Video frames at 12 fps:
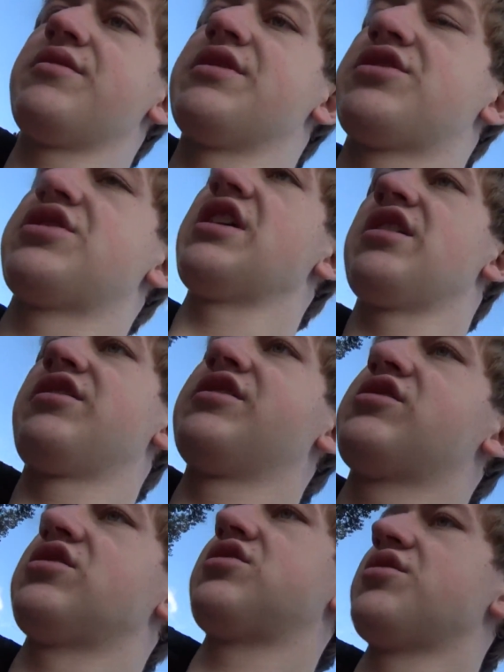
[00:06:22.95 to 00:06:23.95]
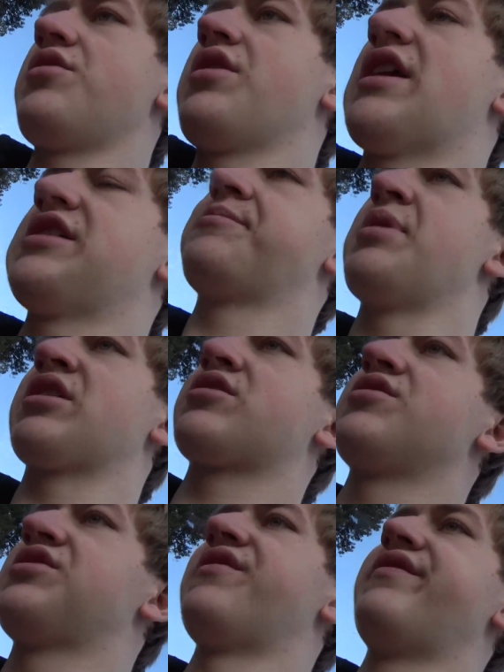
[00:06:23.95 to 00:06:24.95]
this channel is to show you guys
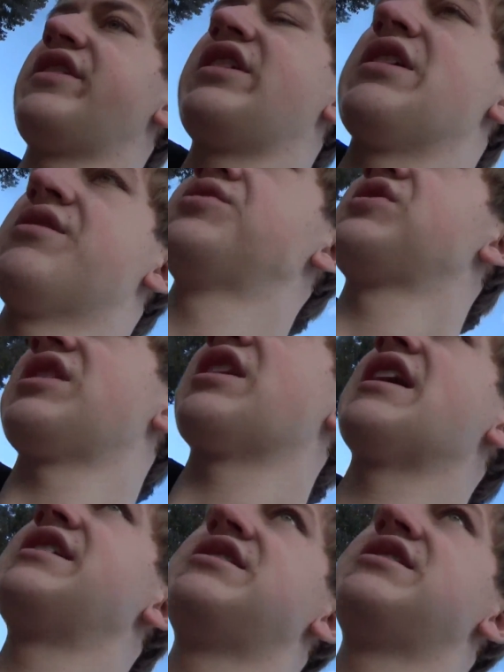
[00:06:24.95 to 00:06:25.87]
pictures and videos that I